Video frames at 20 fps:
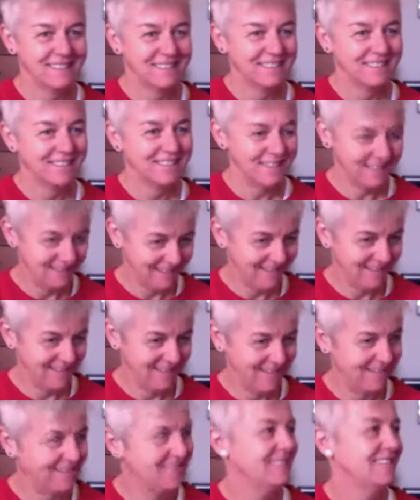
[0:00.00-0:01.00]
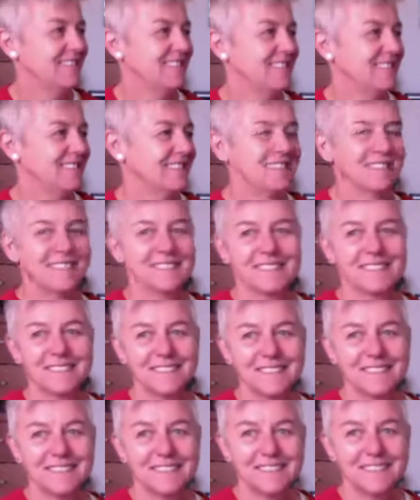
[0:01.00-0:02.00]

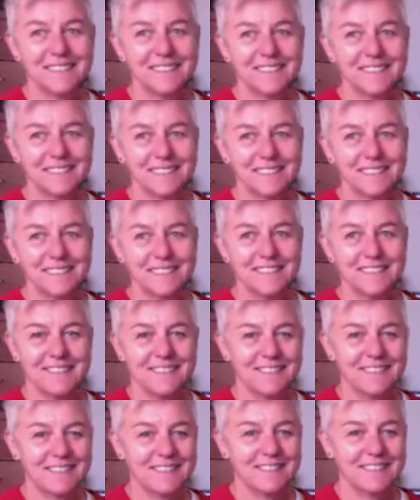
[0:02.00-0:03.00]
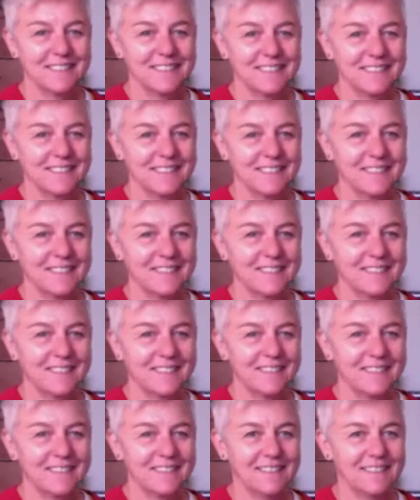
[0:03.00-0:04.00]

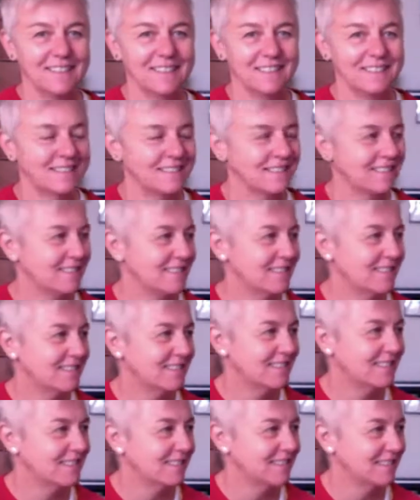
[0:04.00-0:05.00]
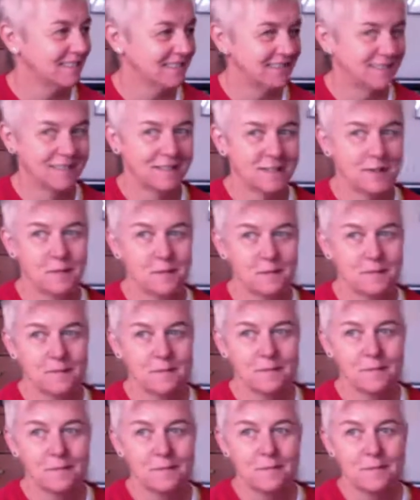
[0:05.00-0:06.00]

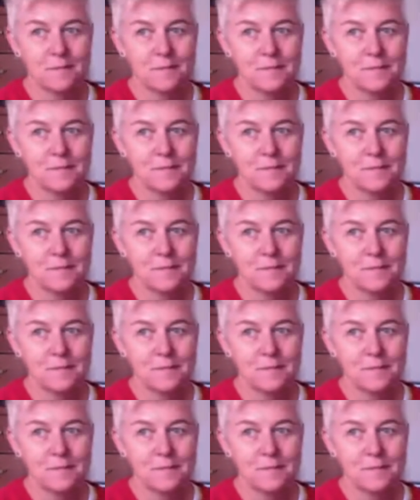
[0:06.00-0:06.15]
(silent)